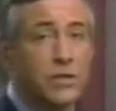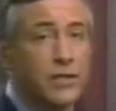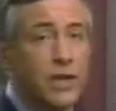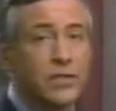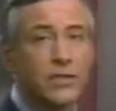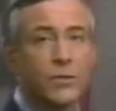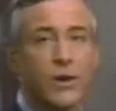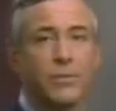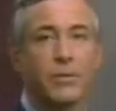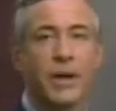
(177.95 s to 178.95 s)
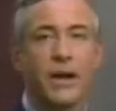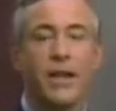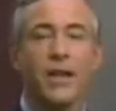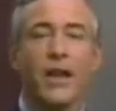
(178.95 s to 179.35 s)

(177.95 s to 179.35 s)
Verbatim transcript: suggestions were implemented,